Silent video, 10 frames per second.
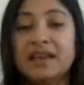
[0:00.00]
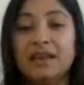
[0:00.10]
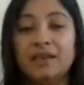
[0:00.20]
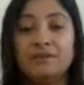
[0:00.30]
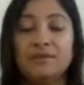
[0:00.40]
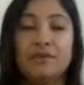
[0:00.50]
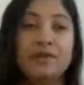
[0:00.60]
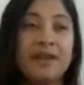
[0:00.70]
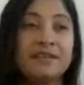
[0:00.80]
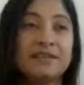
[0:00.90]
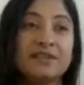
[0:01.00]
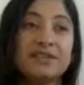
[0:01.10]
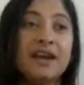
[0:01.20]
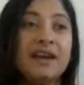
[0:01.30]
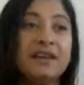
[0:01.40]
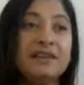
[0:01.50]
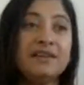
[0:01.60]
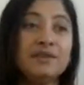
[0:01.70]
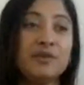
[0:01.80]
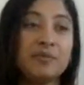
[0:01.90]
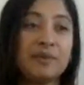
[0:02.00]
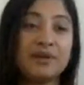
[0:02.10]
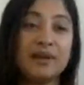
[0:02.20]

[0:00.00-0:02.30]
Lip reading: If your legs are tired, open it